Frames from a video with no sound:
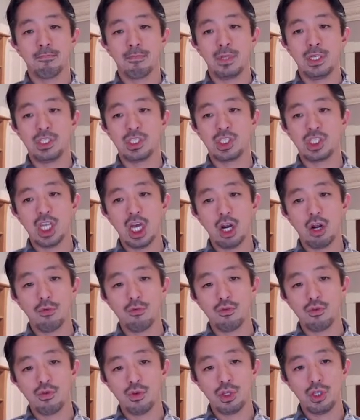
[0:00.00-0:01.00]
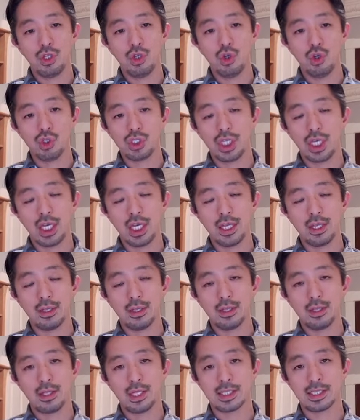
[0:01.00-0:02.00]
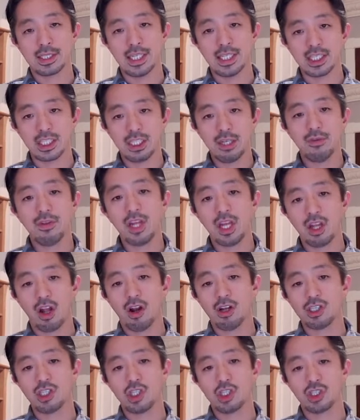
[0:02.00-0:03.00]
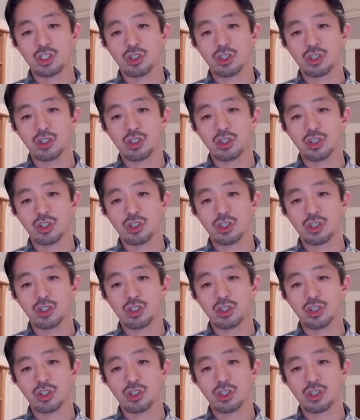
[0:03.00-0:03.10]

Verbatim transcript: instead of using the sensitivity analysis,